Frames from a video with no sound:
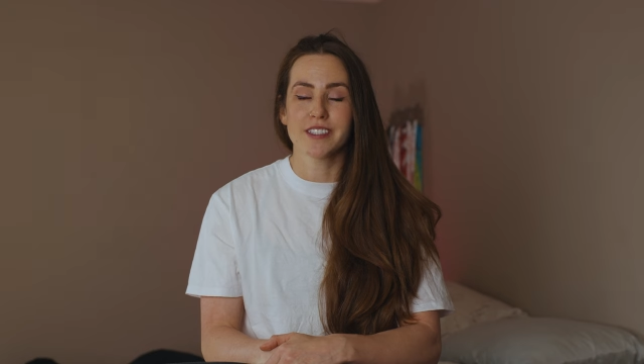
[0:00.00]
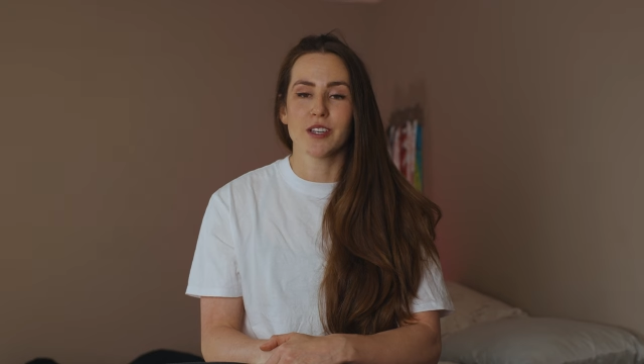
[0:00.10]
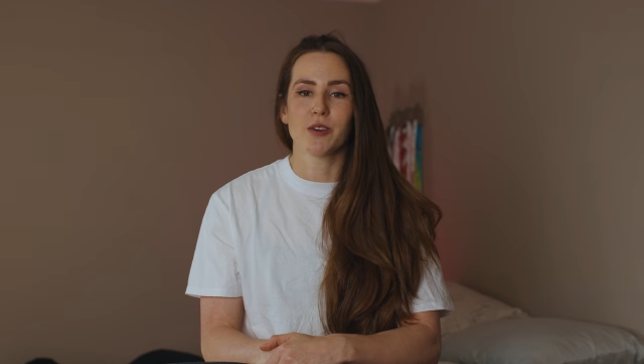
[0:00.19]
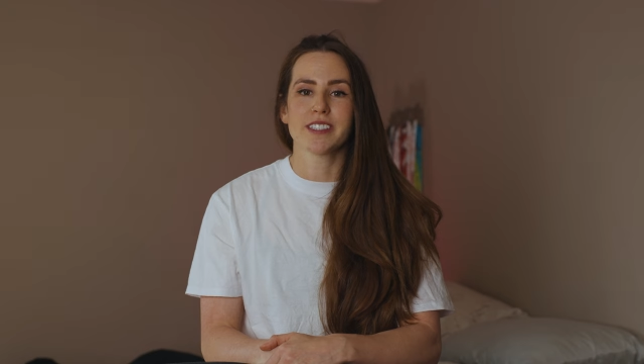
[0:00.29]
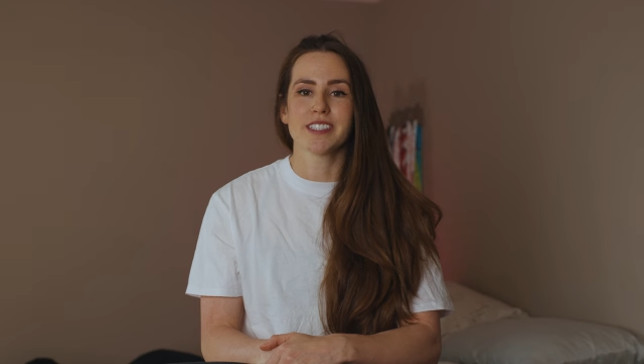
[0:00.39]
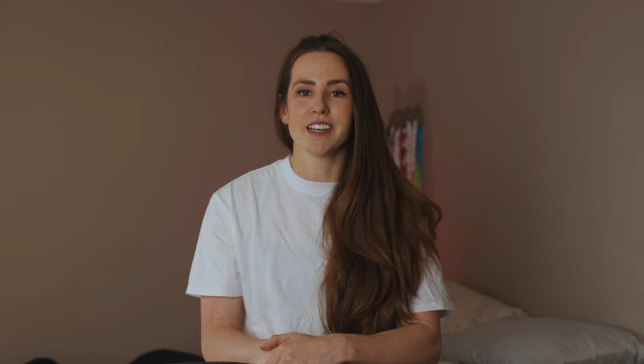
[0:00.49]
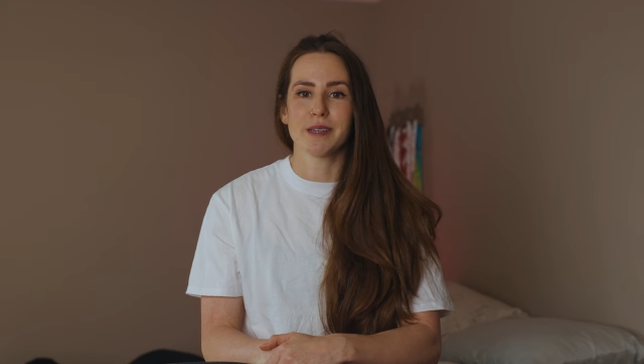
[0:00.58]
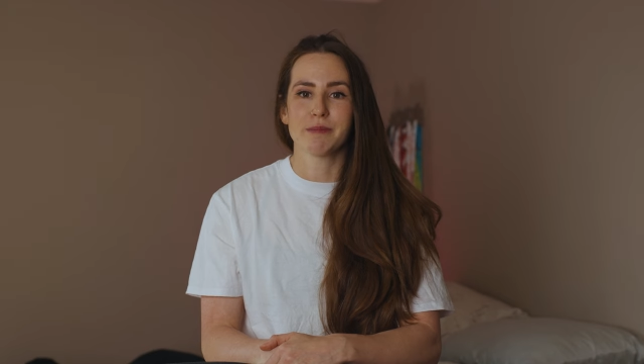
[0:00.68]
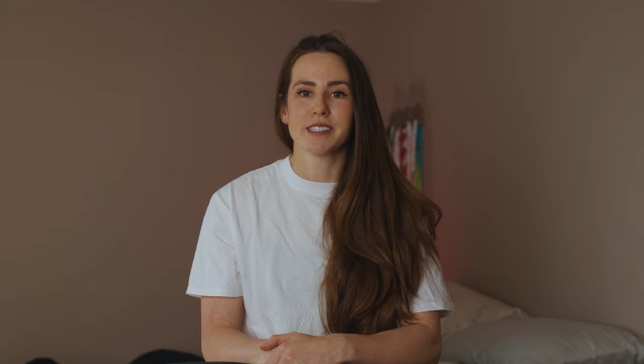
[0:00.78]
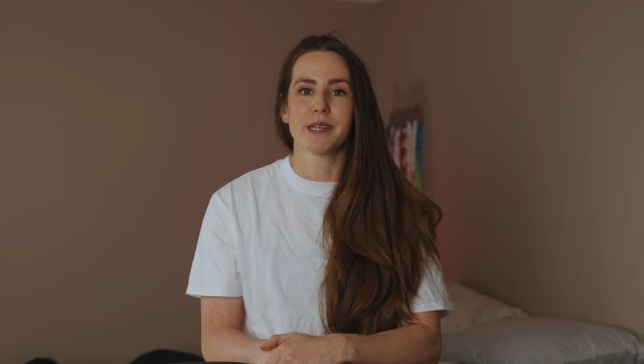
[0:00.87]
so it's
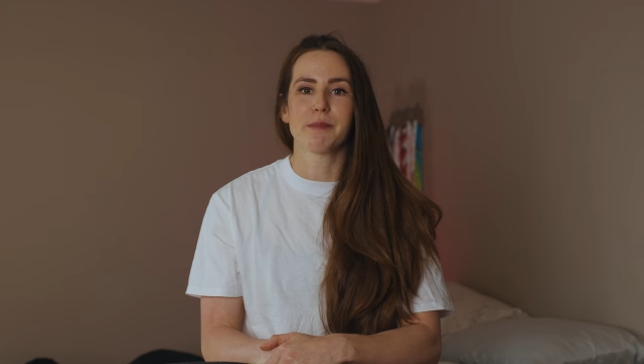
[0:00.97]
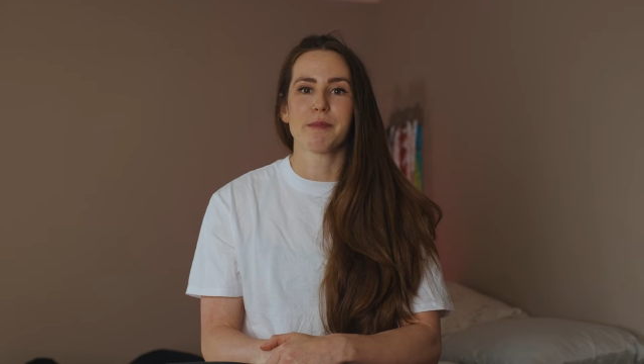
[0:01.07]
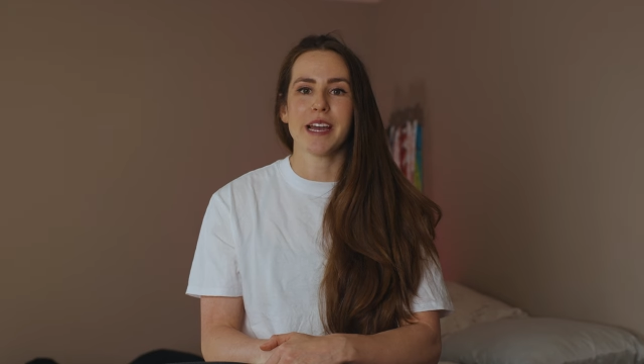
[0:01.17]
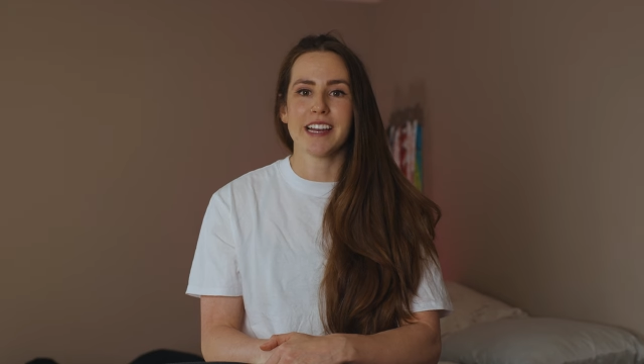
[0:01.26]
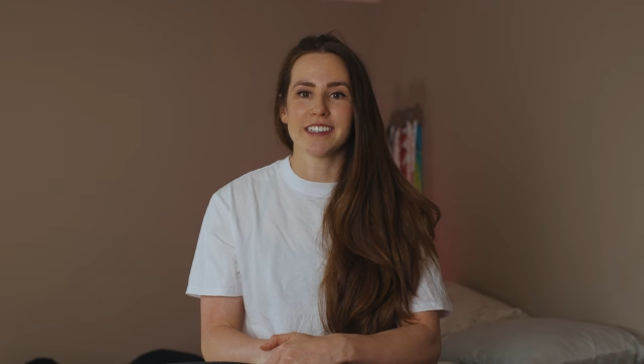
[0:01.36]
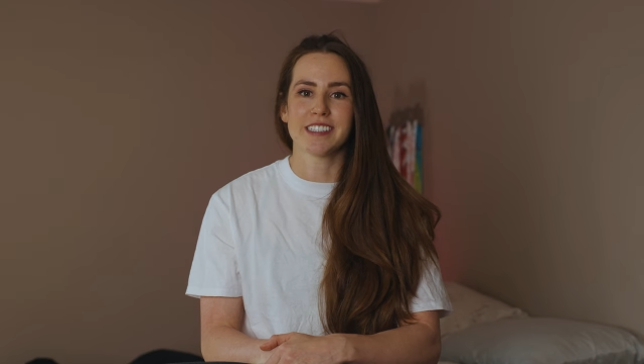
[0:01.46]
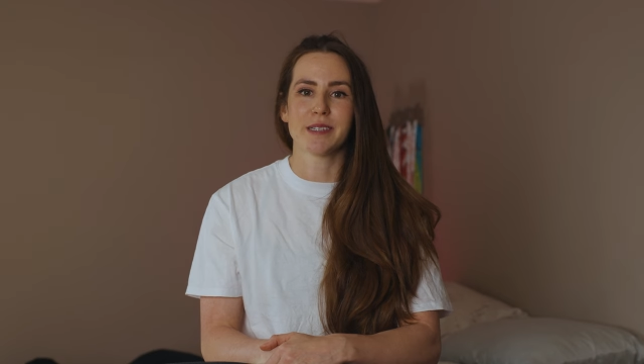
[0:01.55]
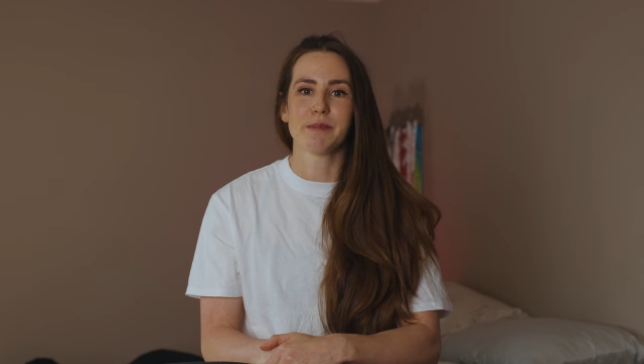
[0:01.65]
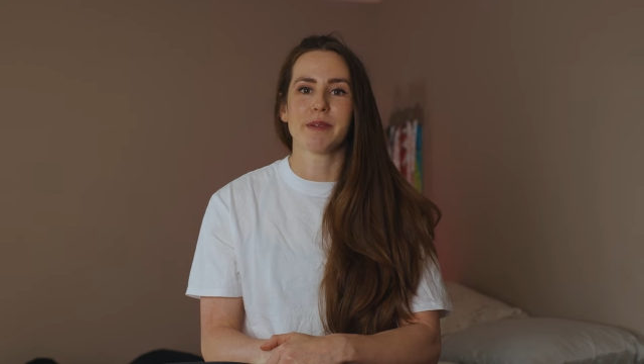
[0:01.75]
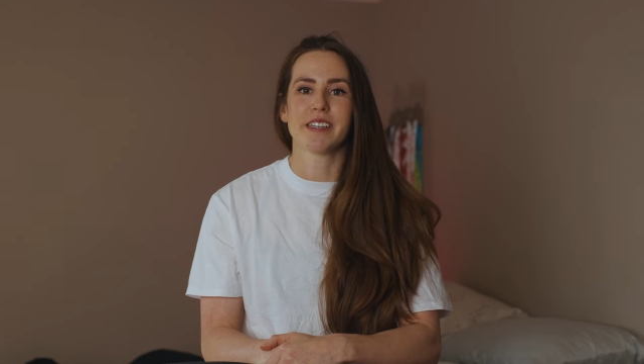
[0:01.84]
time to get packed
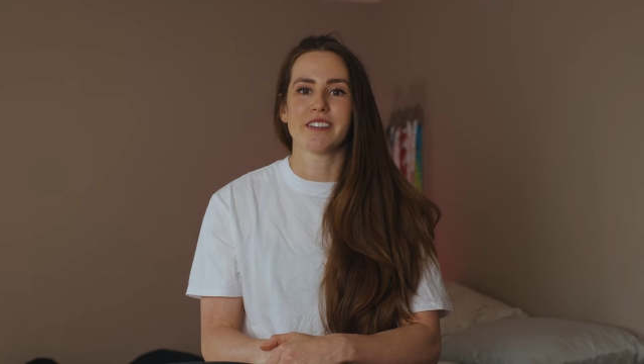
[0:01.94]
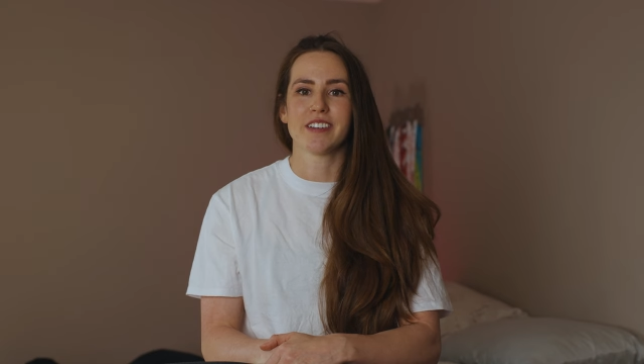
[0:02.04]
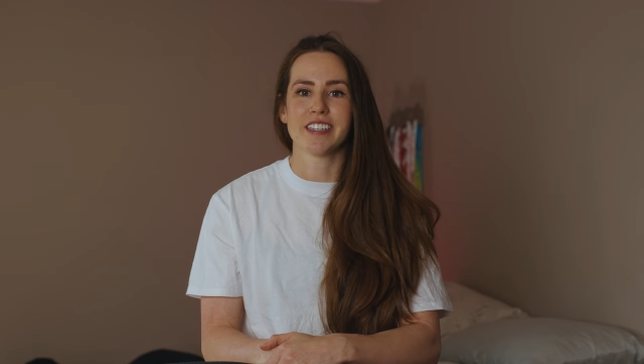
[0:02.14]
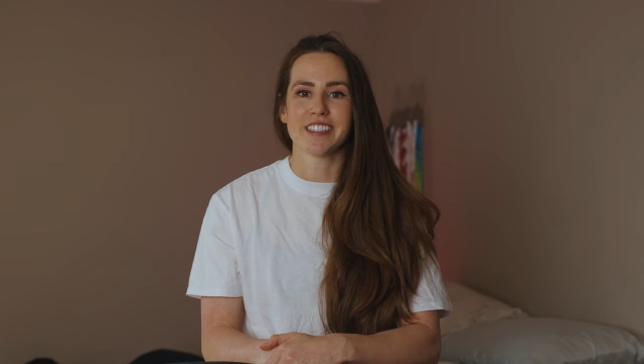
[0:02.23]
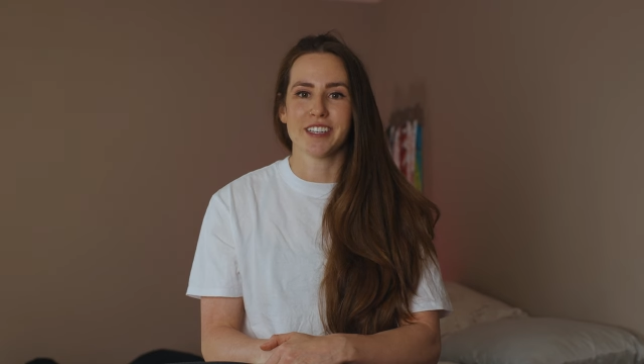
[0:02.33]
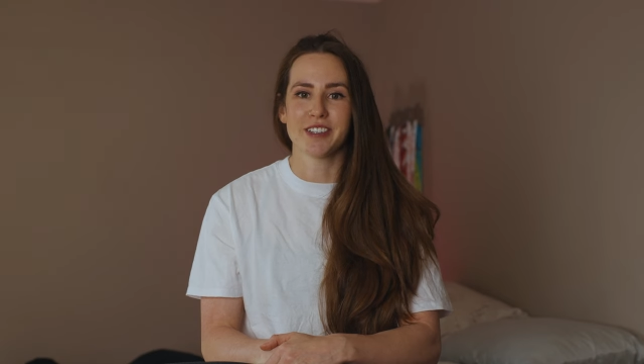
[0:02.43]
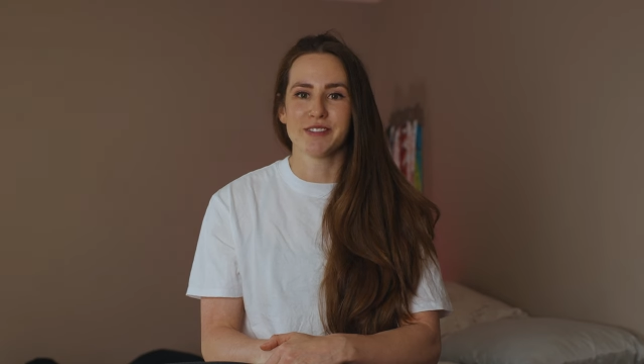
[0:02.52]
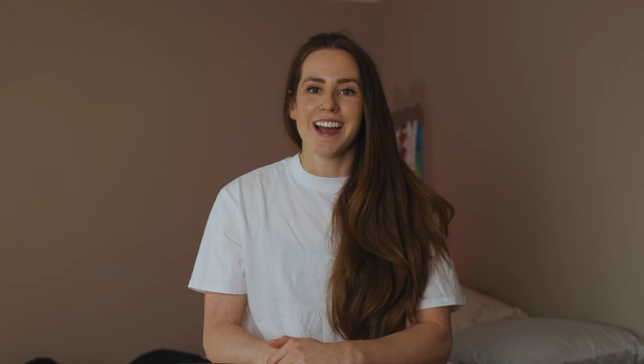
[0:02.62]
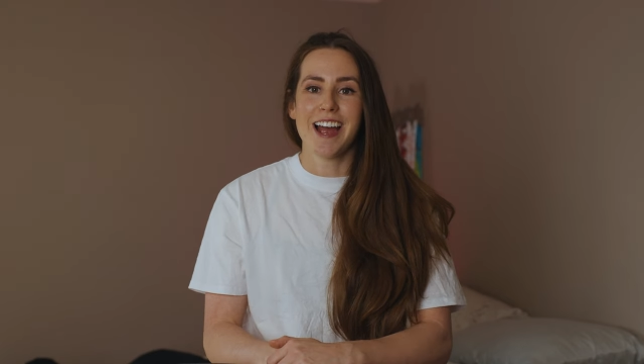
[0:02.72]
up and ready to go.